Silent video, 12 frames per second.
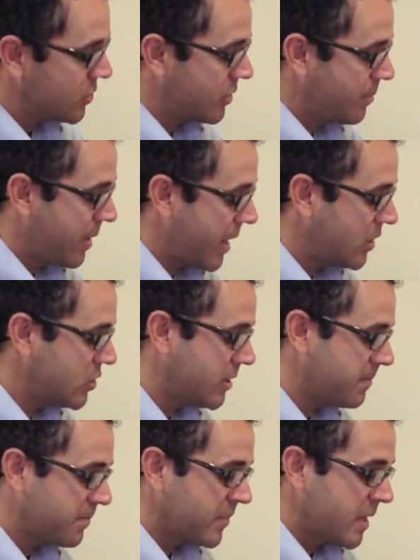on the patient,
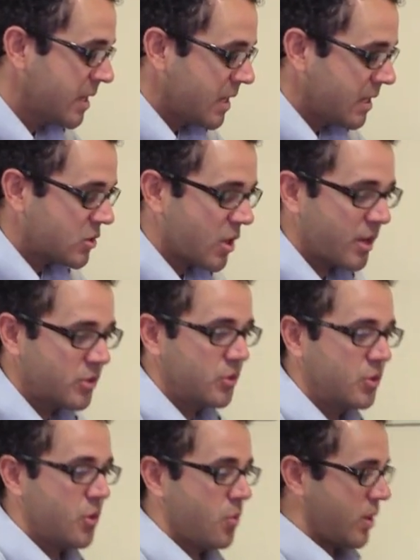it's hard to
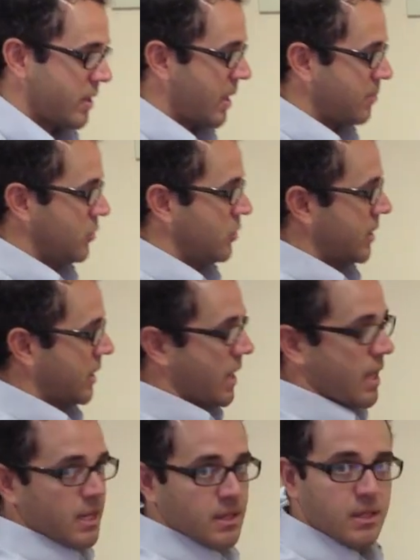know what I'm looking
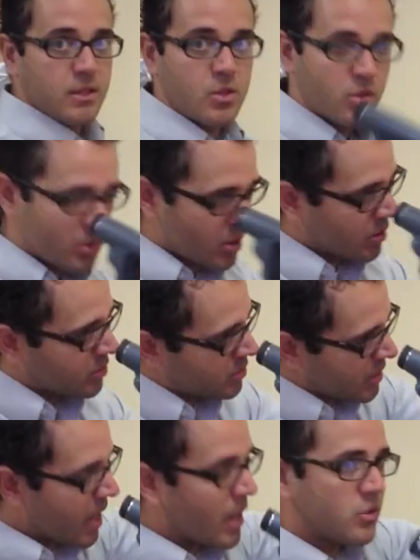at, and then the other doctor,
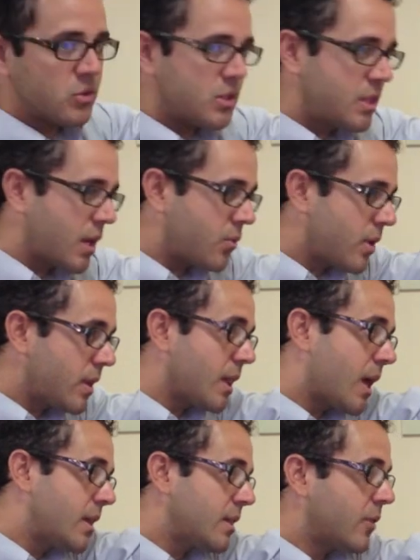yeah, you see that red
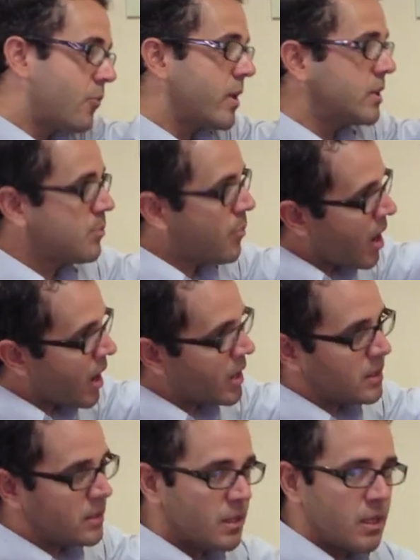line, that red spot,
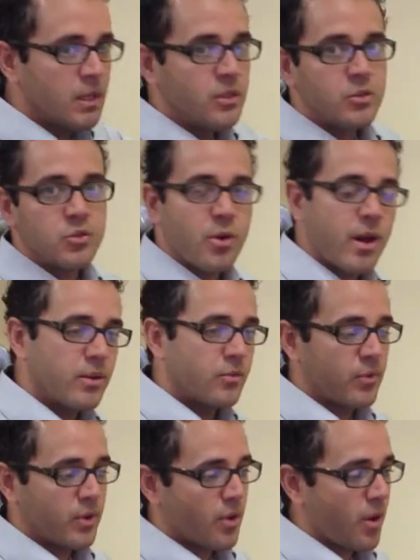and you're trying to
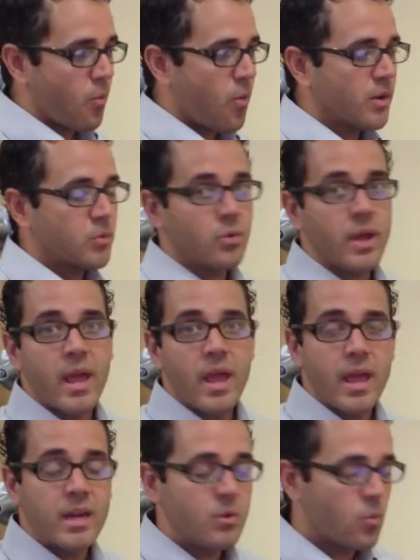figure out what
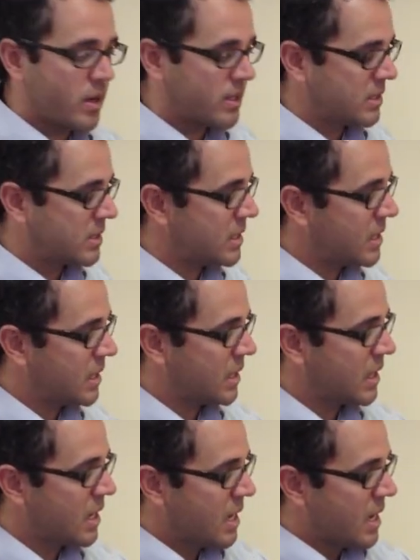anyone is seeing,
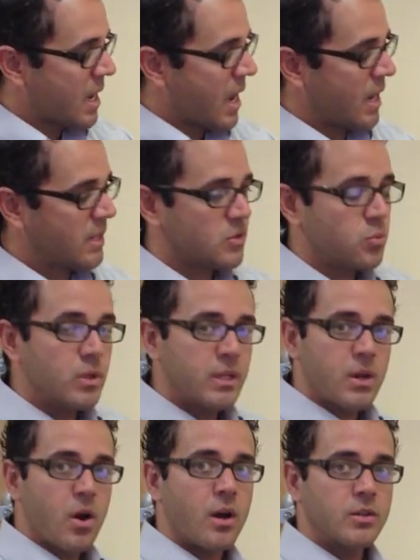and it's really
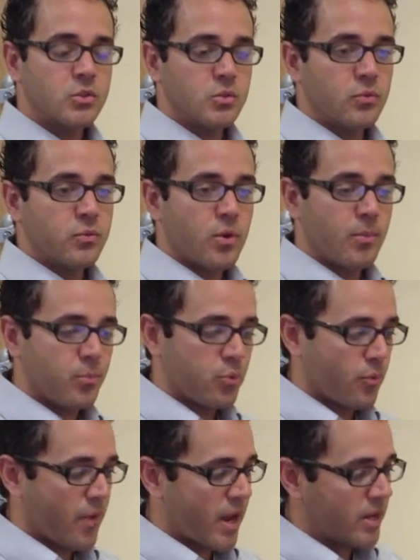hard to, from
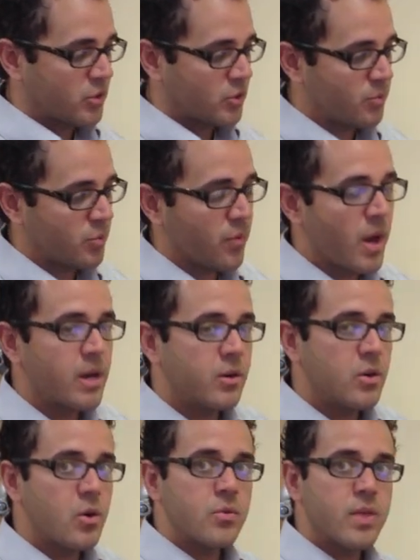provider to provider,
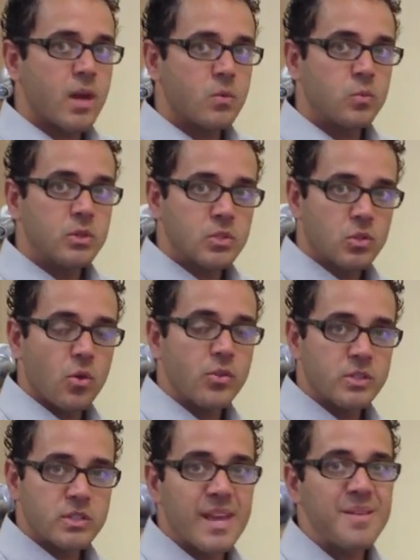know that we saw the
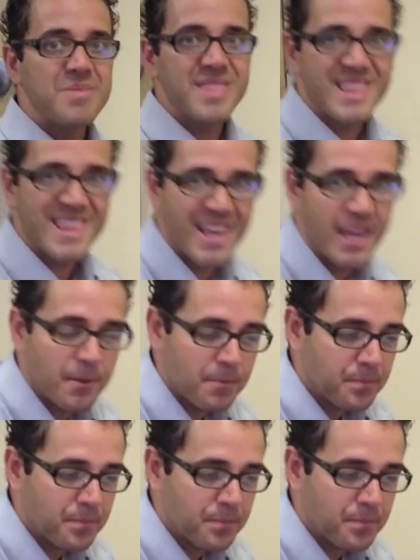same thing.